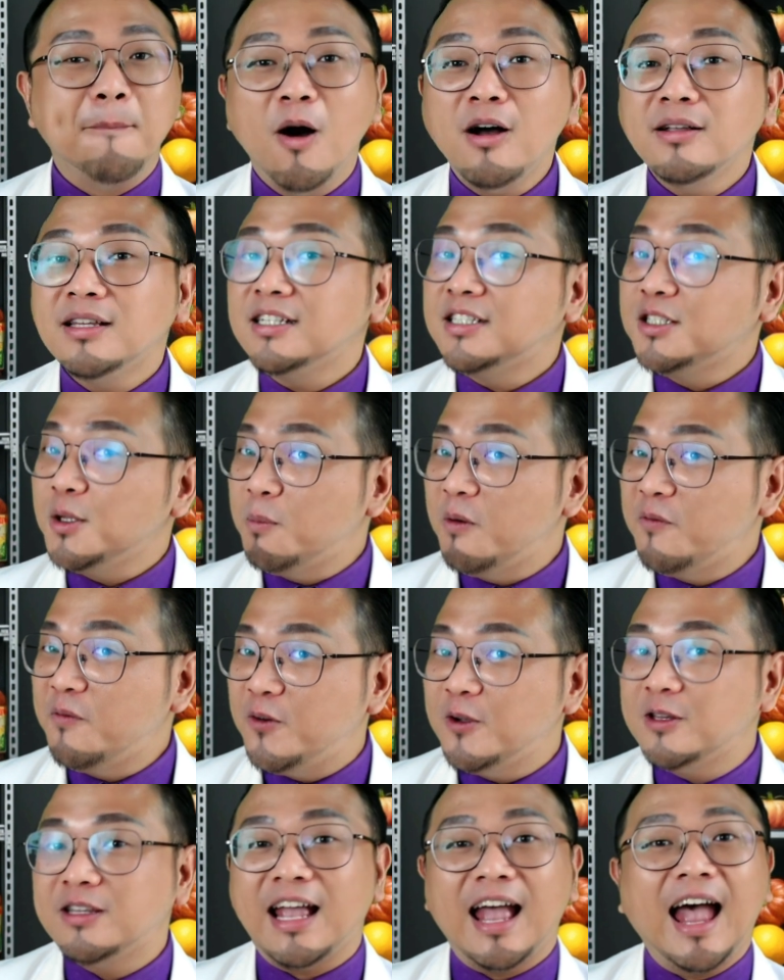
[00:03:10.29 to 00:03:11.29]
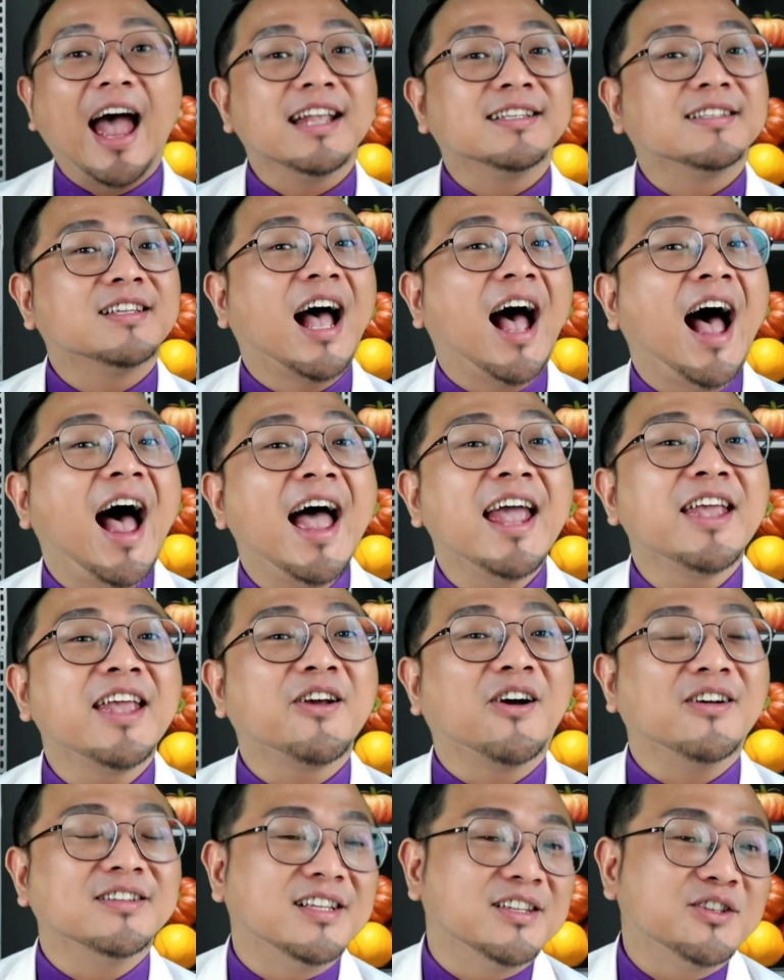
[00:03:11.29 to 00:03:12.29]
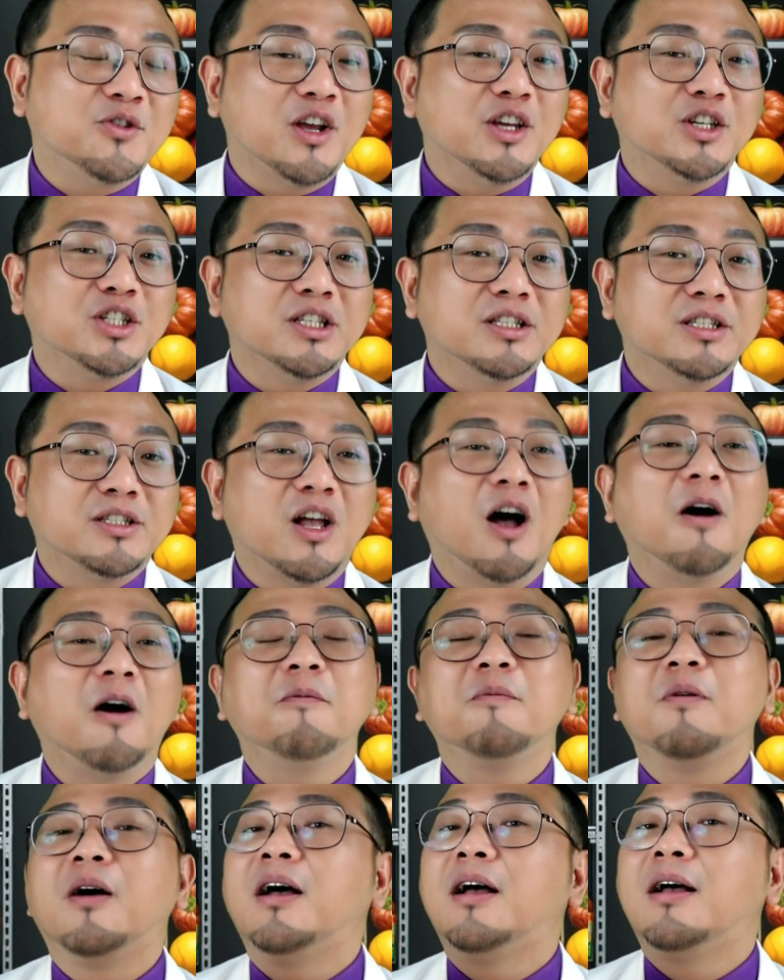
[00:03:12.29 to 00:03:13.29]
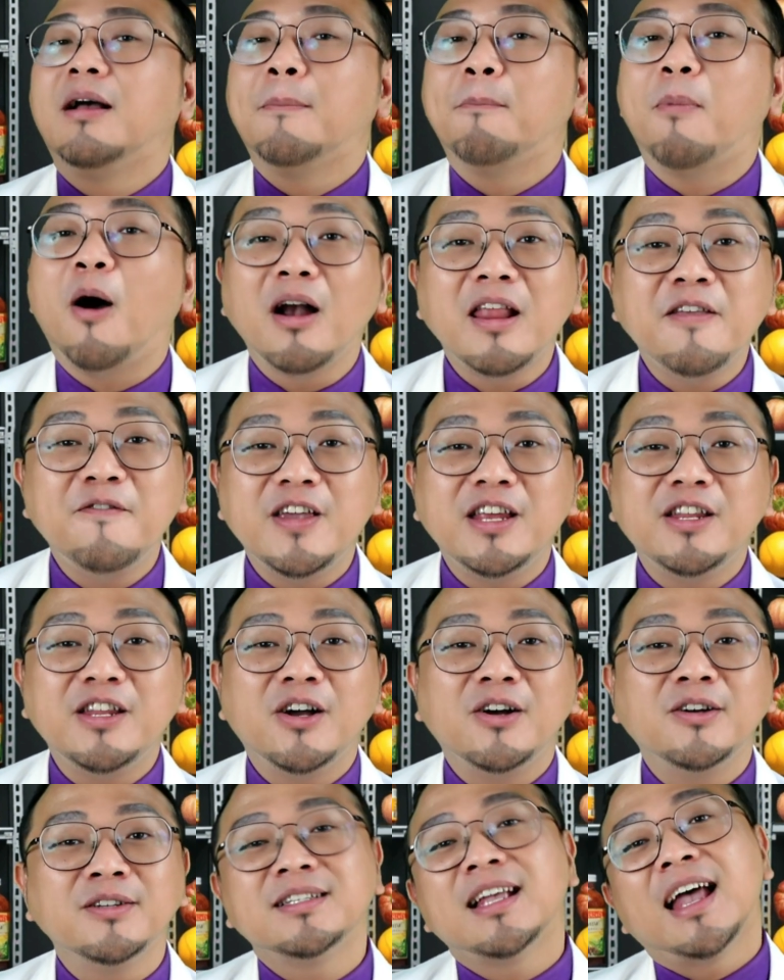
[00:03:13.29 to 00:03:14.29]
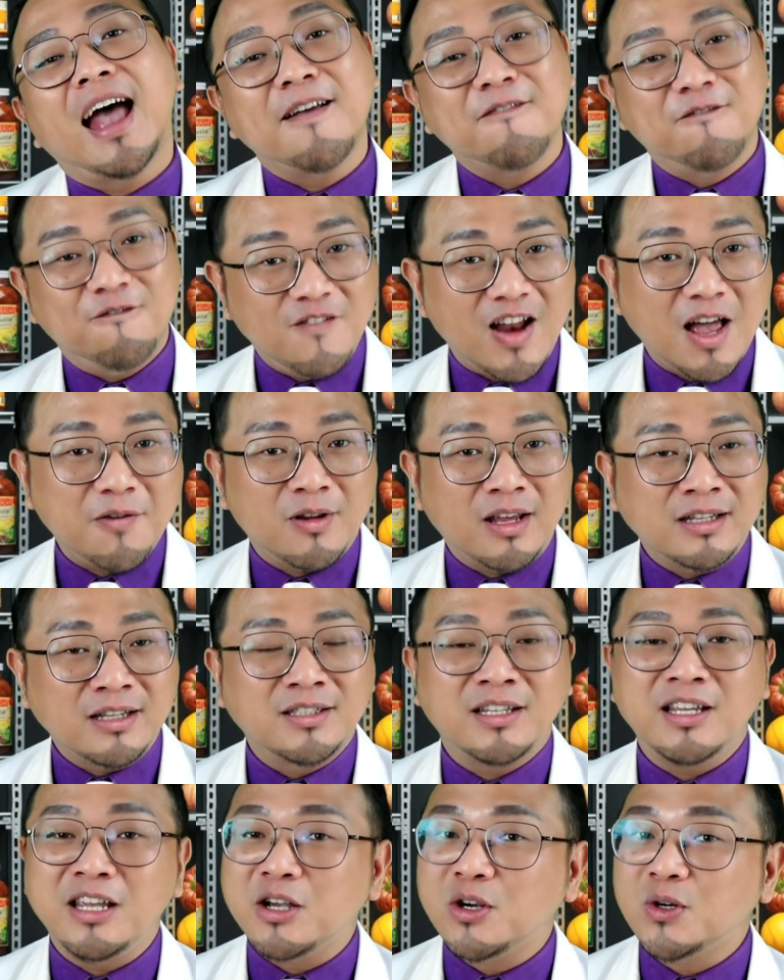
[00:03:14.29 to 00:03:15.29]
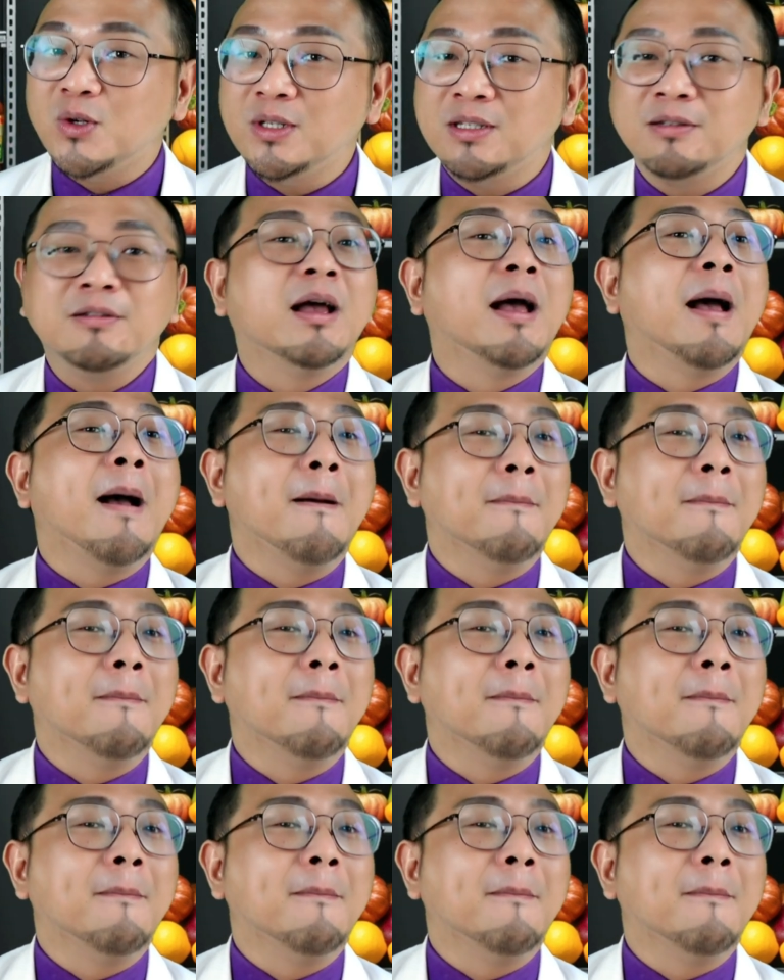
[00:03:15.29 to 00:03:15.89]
Among the superfood that has high concentrations of polyphenols and flavonoids include